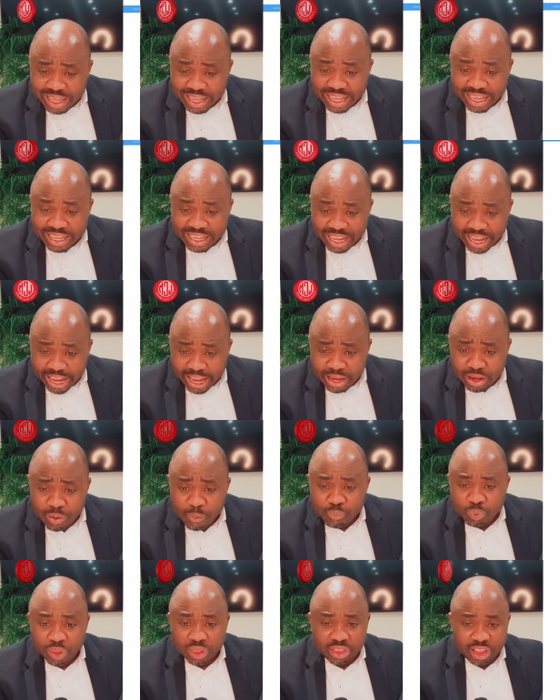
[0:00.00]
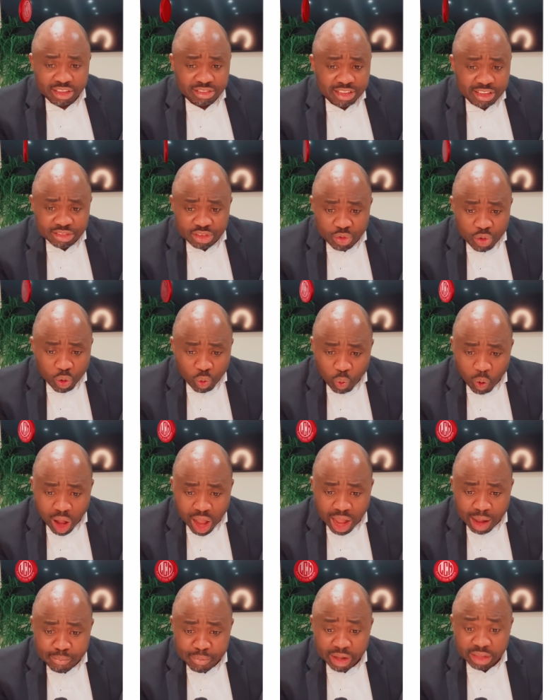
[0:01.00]
again, this is a
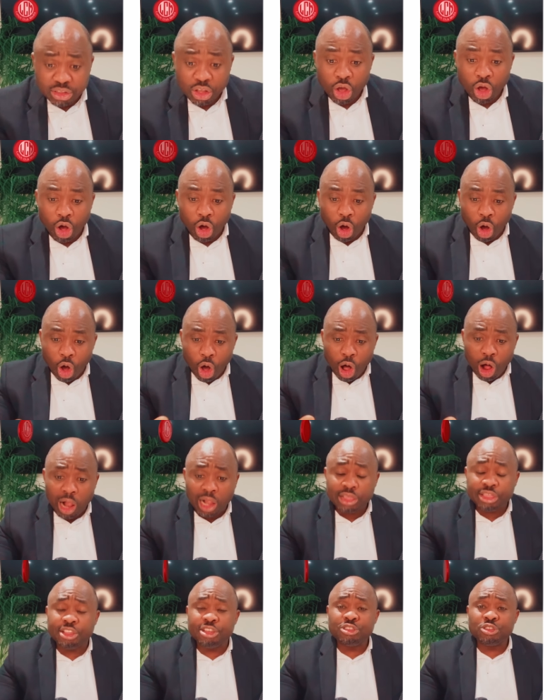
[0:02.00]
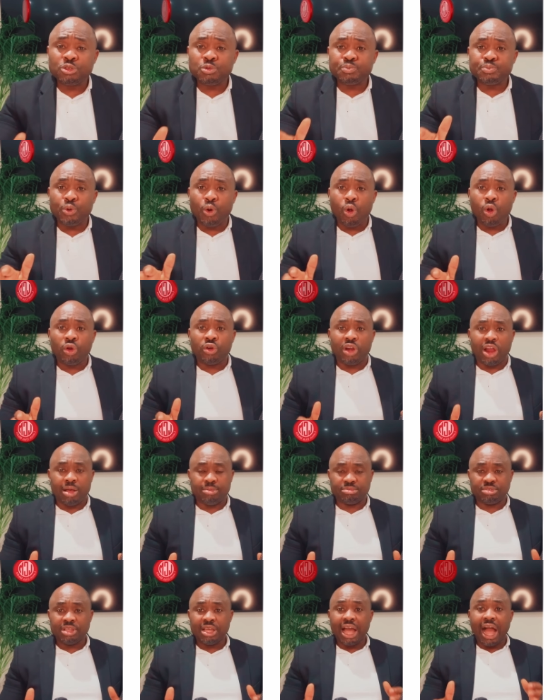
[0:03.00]
requirement. All these
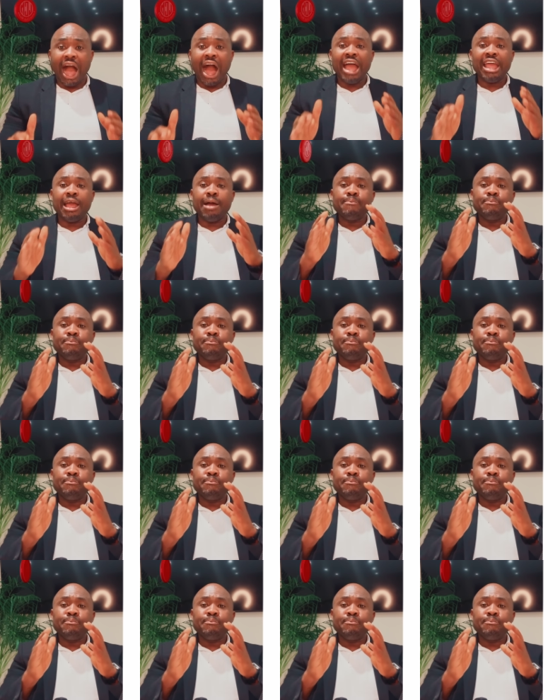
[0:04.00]
programs, I am